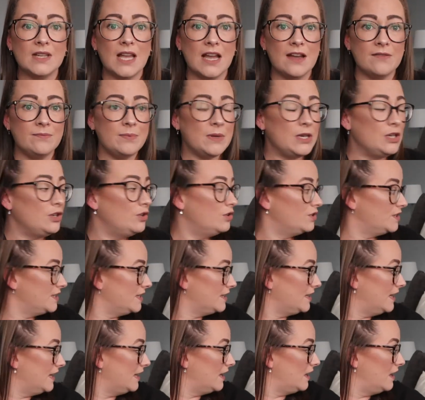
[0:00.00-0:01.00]
I've been
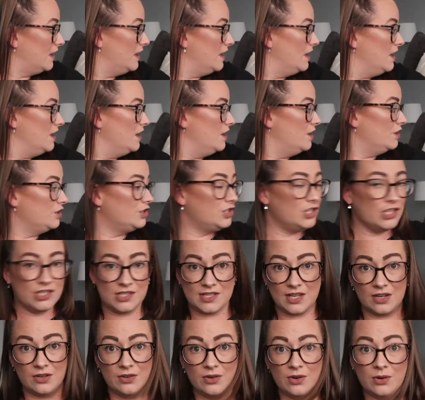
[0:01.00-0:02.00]
using like
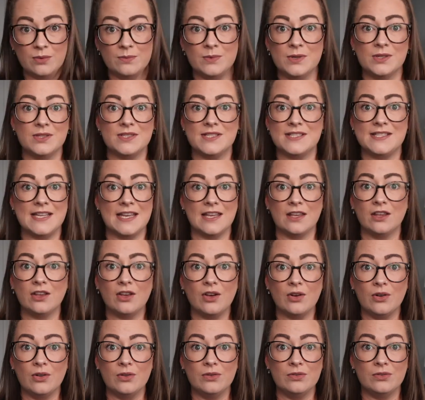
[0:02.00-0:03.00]
just our normal
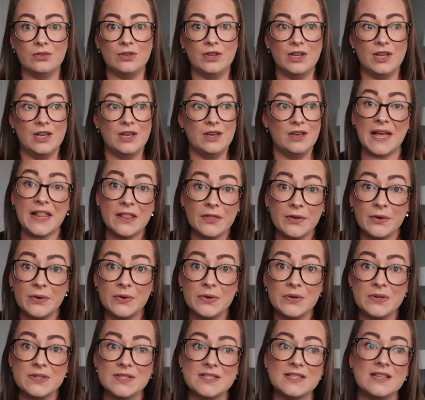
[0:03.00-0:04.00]
single
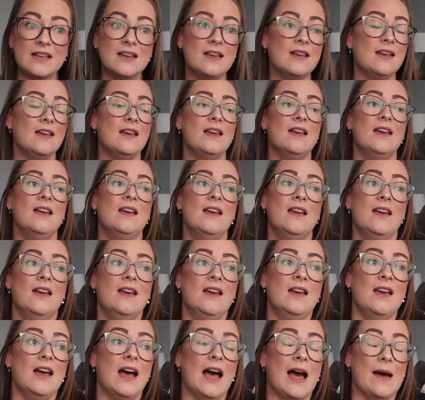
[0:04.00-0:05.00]
pillows.
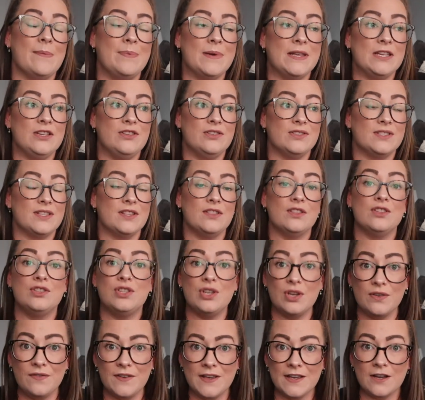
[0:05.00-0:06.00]
I've been using the
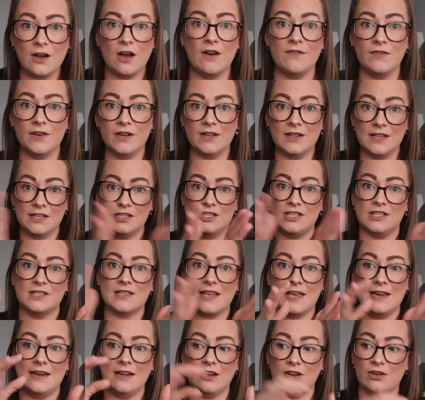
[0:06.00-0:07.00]
duvet cover, like
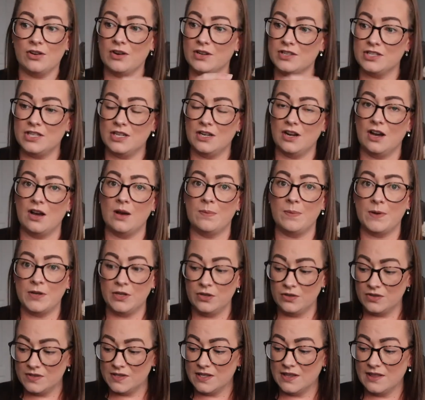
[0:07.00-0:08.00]
just kind of crunching it up
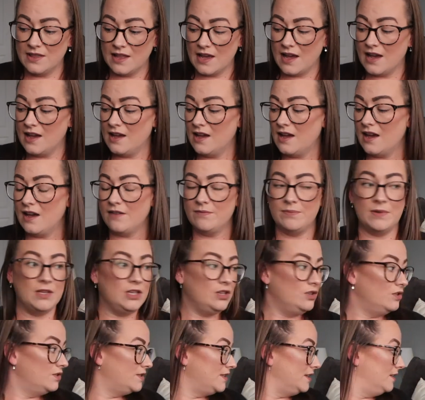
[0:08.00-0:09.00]
and using that. I've
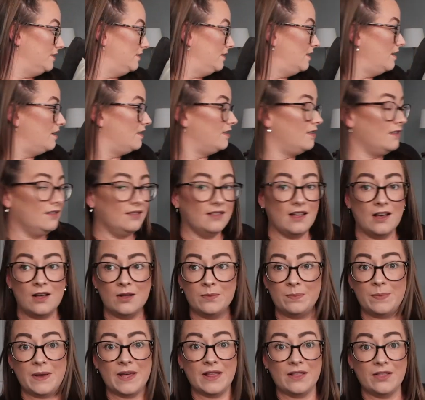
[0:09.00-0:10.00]
been using the
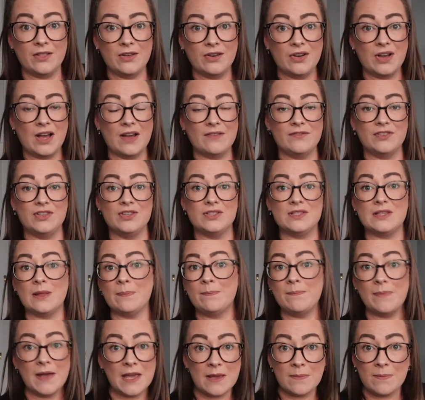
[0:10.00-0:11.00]
little pillow. I've used the
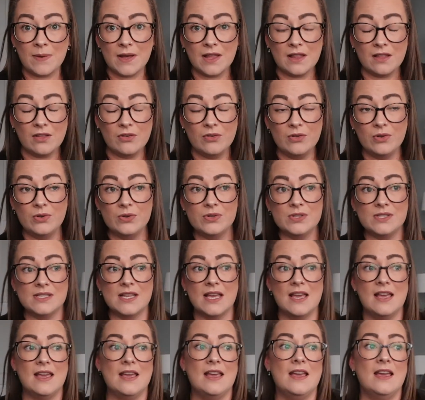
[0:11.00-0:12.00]
big pillows.
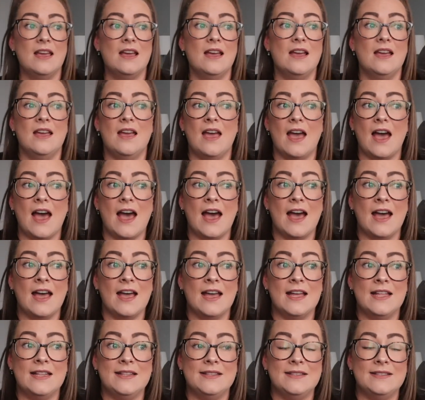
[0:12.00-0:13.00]

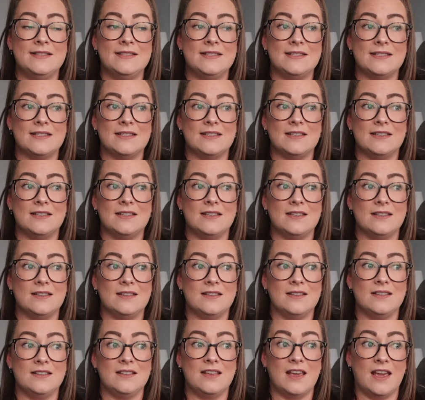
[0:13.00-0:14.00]
And
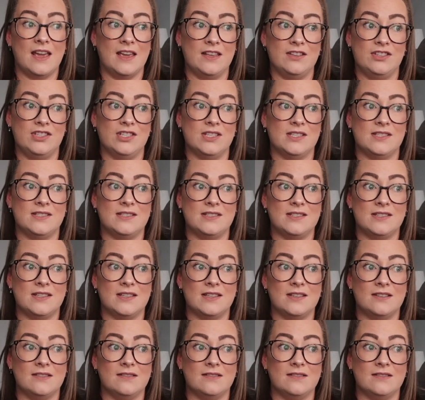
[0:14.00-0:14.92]
yeah, just